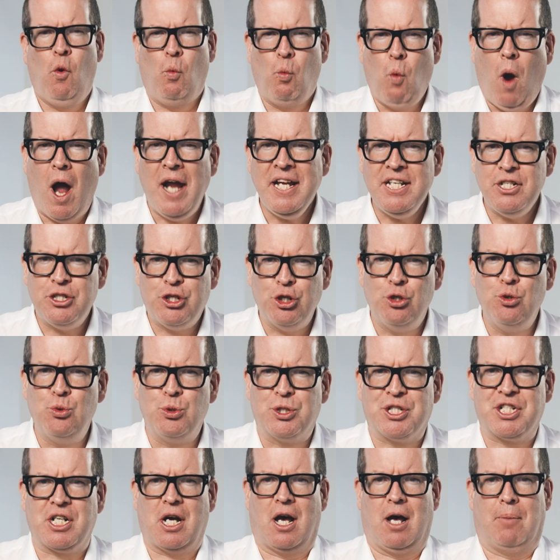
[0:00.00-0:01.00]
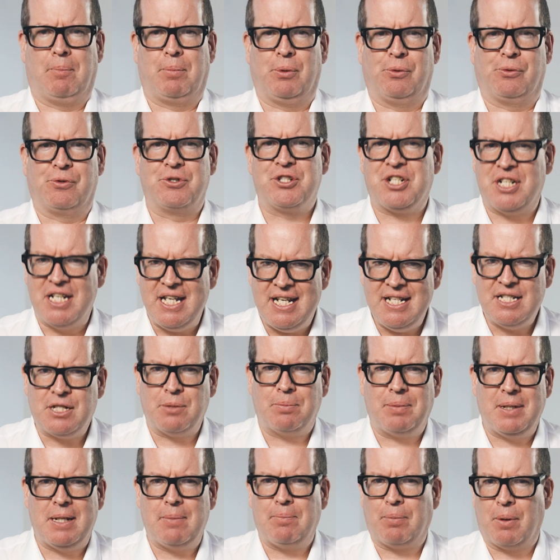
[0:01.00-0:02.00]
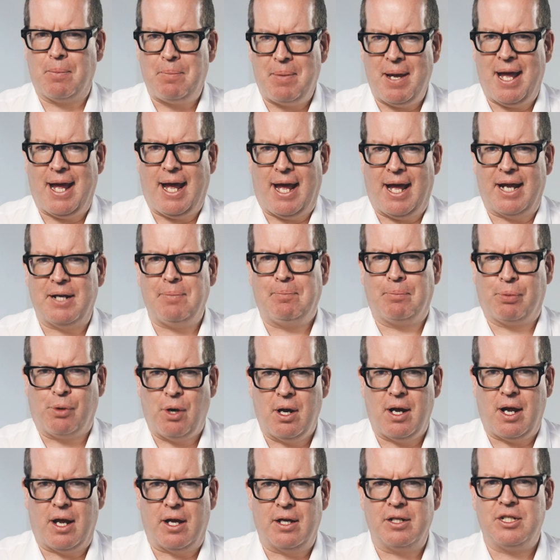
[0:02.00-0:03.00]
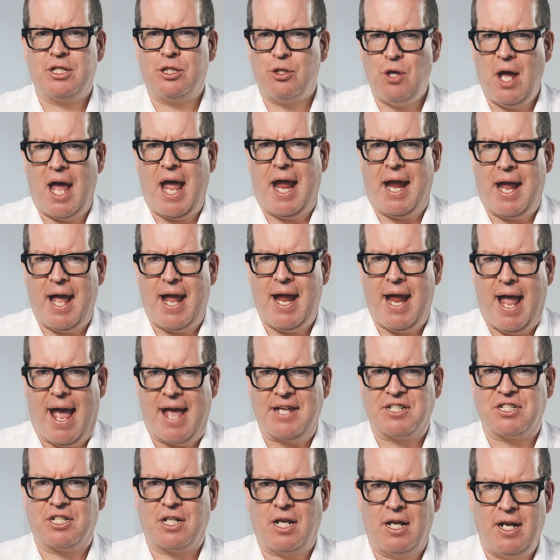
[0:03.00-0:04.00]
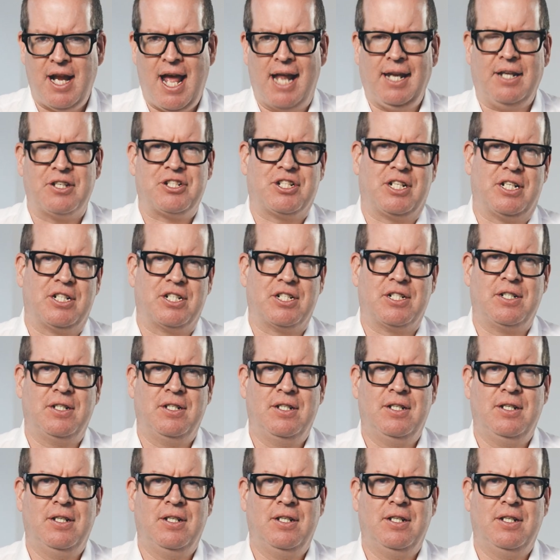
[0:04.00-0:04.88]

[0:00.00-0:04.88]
Why do samples need to be prepared prior to AAS analysis?